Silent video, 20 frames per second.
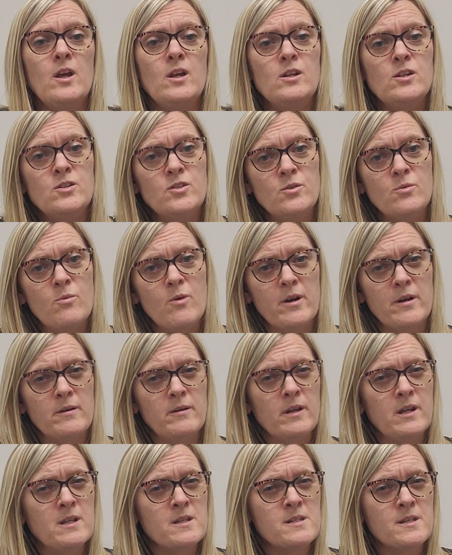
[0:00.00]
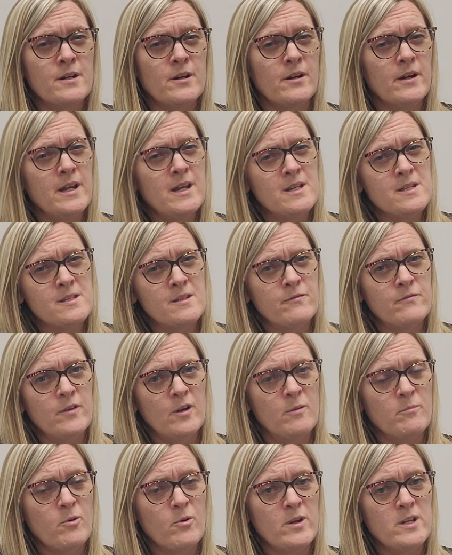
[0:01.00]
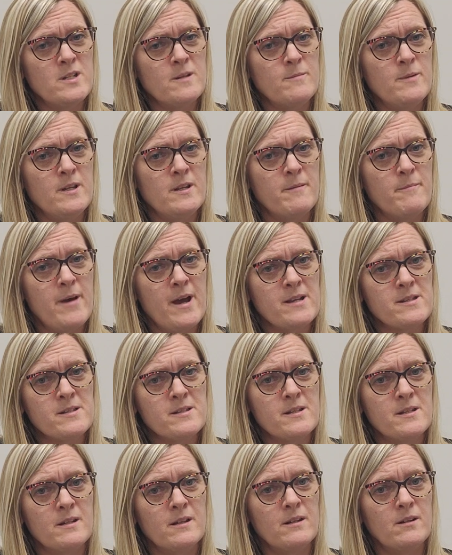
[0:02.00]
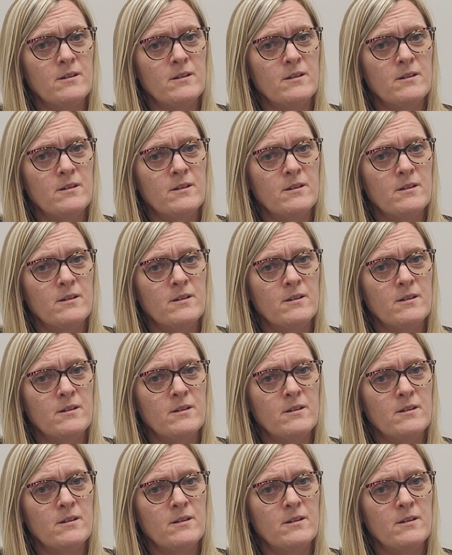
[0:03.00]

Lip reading: you do want to consider, is the film going to be the best